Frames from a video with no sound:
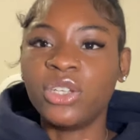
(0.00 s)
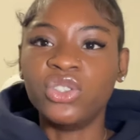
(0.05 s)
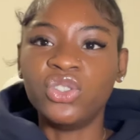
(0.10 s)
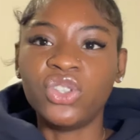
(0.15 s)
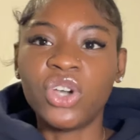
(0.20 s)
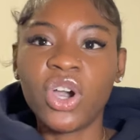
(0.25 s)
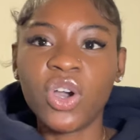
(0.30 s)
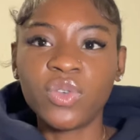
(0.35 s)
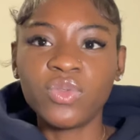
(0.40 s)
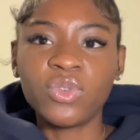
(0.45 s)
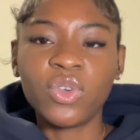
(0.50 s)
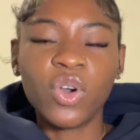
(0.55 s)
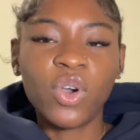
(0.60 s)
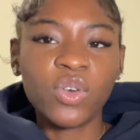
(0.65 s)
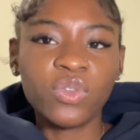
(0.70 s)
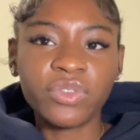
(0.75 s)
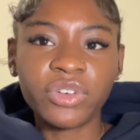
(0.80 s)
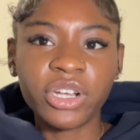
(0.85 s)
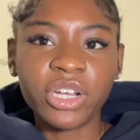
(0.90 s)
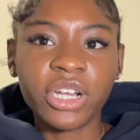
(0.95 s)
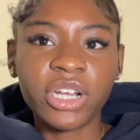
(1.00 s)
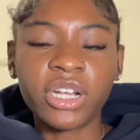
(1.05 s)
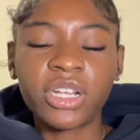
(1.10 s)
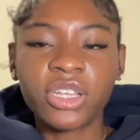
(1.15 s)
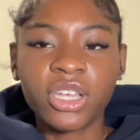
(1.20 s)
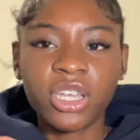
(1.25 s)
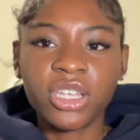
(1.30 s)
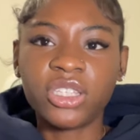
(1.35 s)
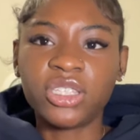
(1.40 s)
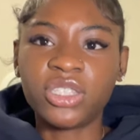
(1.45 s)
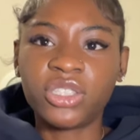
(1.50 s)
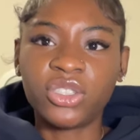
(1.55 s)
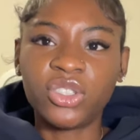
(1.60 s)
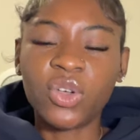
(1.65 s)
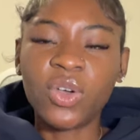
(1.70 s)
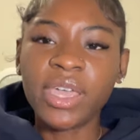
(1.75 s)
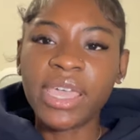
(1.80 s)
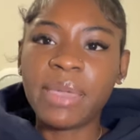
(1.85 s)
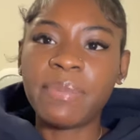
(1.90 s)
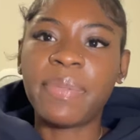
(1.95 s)
Don't over, because
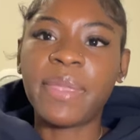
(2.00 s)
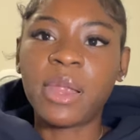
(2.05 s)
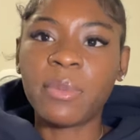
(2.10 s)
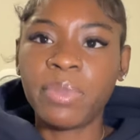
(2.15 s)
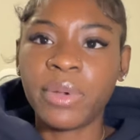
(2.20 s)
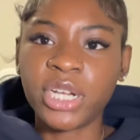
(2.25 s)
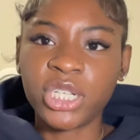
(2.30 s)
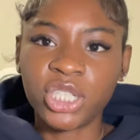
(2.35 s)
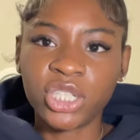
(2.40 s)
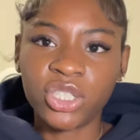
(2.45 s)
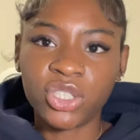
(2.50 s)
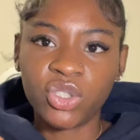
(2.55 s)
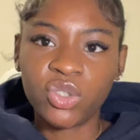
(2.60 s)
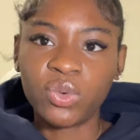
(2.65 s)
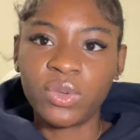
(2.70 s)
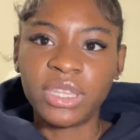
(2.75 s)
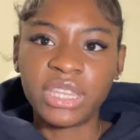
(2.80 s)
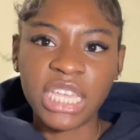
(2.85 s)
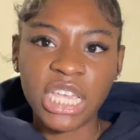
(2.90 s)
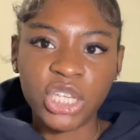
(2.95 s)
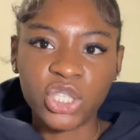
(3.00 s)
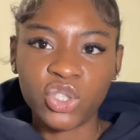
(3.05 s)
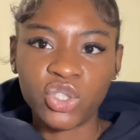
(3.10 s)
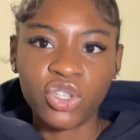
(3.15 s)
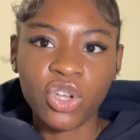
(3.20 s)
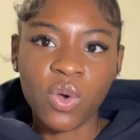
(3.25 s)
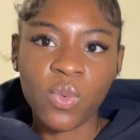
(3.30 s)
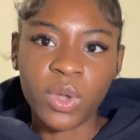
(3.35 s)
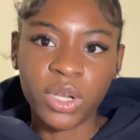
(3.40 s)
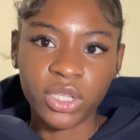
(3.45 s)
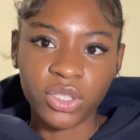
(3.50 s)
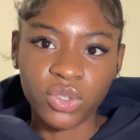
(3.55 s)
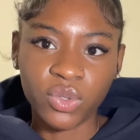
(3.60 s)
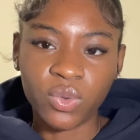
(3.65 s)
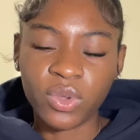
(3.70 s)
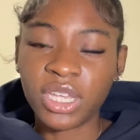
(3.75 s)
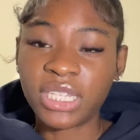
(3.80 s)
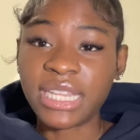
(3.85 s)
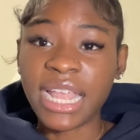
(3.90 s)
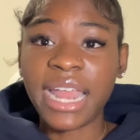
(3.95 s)
don't get peer pressure to doing things you don't want to do.
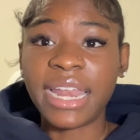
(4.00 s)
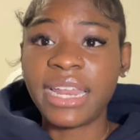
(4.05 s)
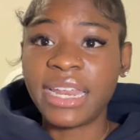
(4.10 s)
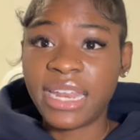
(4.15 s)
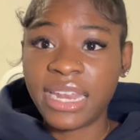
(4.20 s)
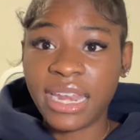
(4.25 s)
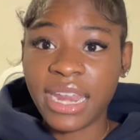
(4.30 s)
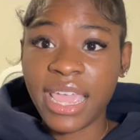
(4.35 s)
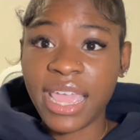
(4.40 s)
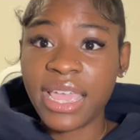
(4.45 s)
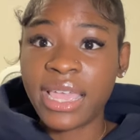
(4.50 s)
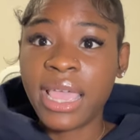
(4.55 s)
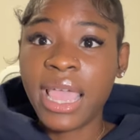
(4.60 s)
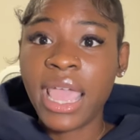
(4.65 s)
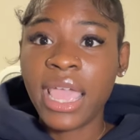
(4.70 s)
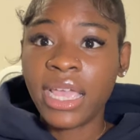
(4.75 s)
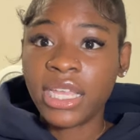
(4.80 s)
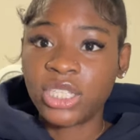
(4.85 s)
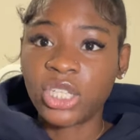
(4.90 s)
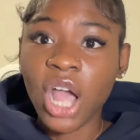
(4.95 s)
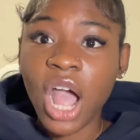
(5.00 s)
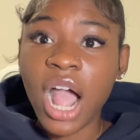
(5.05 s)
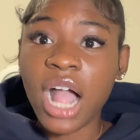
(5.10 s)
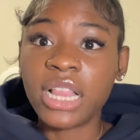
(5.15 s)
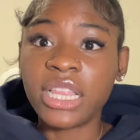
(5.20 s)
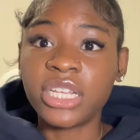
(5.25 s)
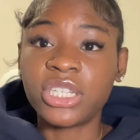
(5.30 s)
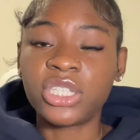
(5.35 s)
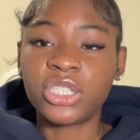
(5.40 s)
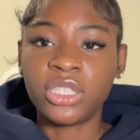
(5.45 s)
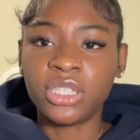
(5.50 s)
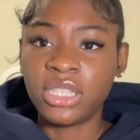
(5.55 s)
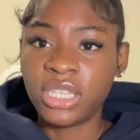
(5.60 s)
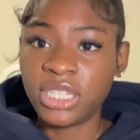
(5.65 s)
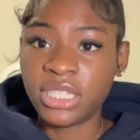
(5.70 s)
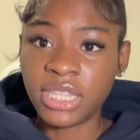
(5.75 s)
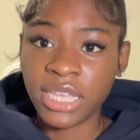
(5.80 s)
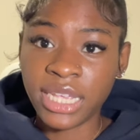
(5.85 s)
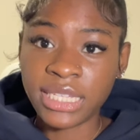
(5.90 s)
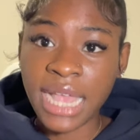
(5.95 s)
Because at the end of the day, it's college.
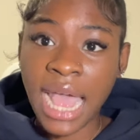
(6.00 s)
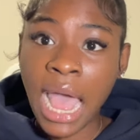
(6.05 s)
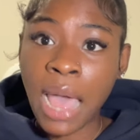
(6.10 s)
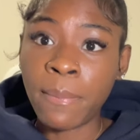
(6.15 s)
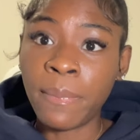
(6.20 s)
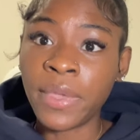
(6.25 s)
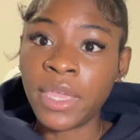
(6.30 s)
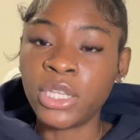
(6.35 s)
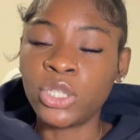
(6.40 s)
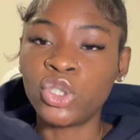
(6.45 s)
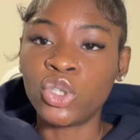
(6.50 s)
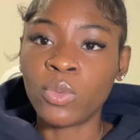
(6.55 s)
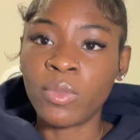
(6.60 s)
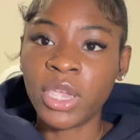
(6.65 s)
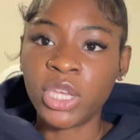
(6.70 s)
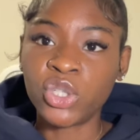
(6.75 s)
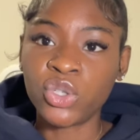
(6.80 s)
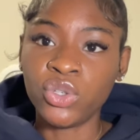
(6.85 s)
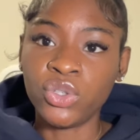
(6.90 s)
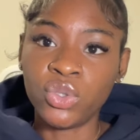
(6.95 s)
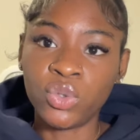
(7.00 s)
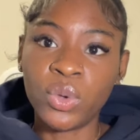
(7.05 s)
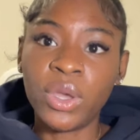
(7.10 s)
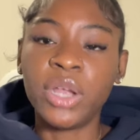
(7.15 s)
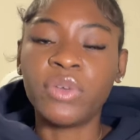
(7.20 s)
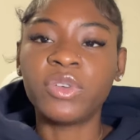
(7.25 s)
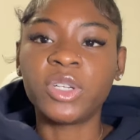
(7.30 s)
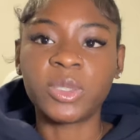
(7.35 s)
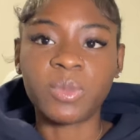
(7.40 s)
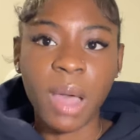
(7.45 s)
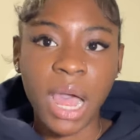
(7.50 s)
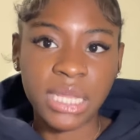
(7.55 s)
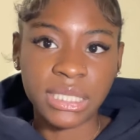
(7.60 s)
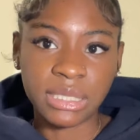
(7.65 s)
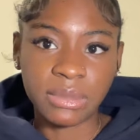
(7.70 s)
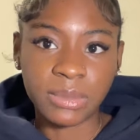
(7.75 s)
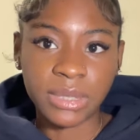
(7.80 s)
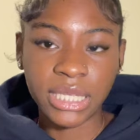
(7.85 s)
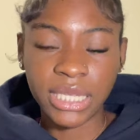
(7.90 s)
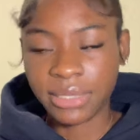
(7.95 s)
These things happen. So make sure you do it
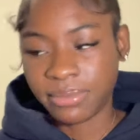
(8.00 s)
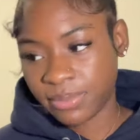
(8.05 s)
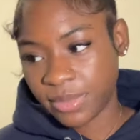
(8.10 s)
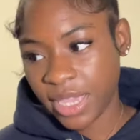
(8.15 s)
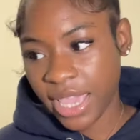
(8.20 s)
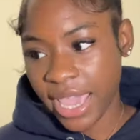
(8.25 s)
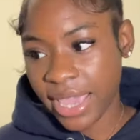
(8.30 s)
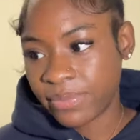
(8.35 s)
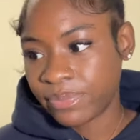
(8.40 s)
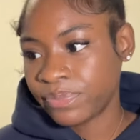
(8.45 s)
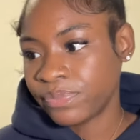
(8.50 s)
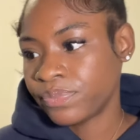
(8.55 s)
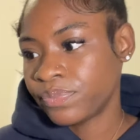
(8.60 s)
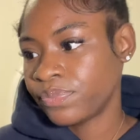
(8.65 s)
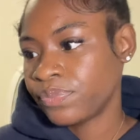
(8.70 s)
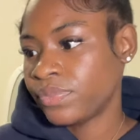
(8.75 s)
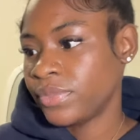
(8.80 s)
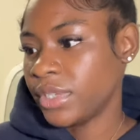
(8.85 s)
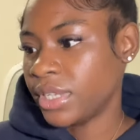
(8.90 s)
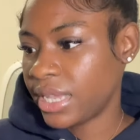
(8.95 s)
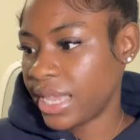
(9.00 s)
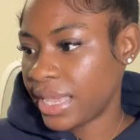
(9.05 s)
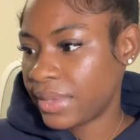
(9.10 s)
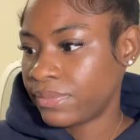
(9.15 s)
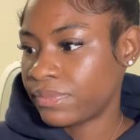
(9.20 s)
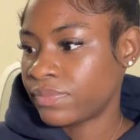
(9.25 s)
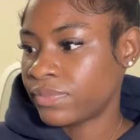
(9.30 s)
responsibly. Okay? Okay.